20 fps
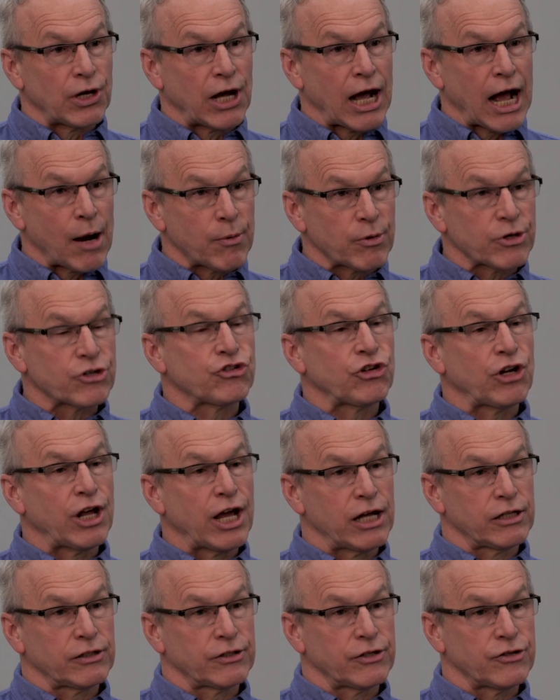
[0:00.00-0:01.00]
Our
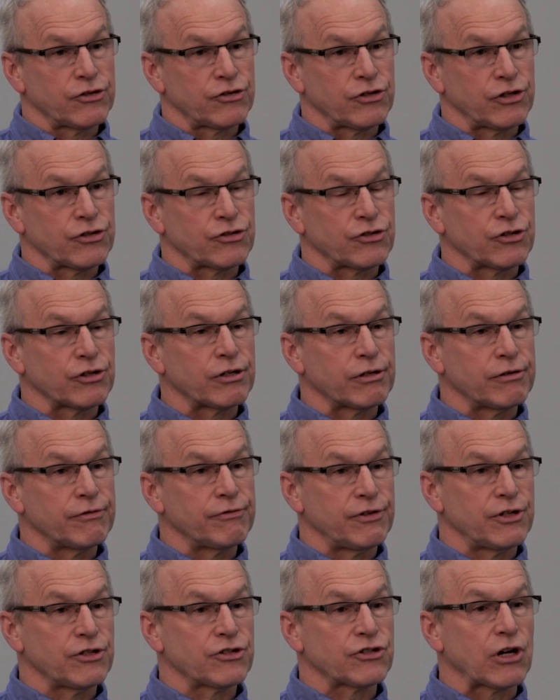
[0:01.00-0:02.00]
challenge is to
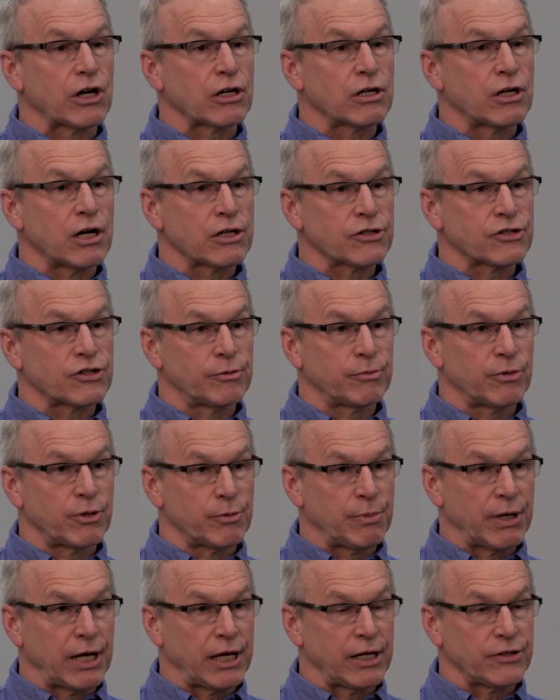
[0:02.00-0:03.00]
convince our customer
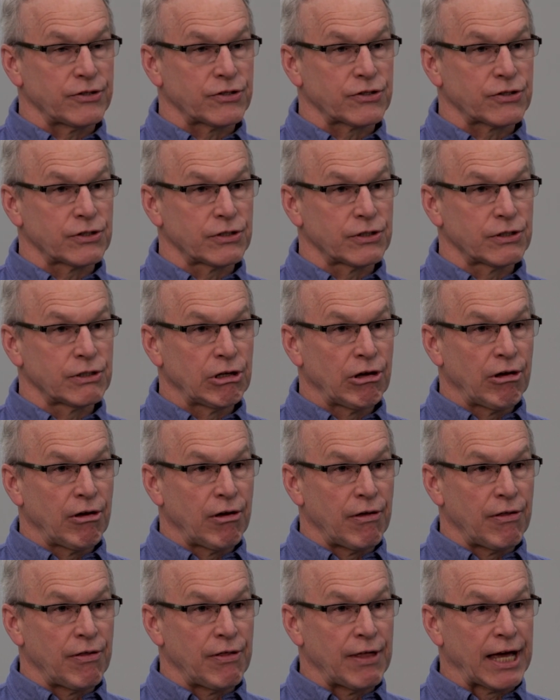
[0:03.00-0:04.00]
base
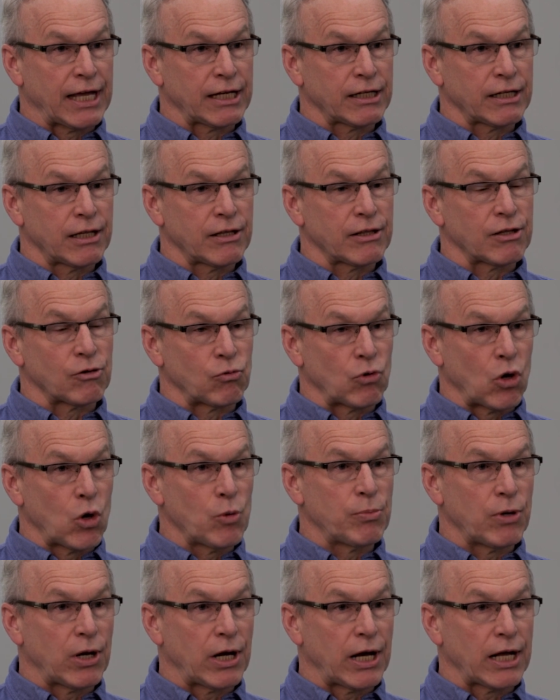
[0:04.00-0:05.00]
that the
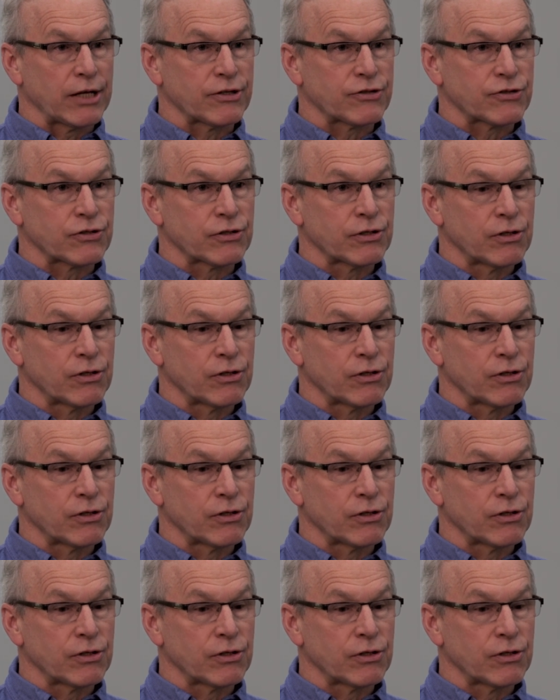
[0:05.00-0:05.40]
robots,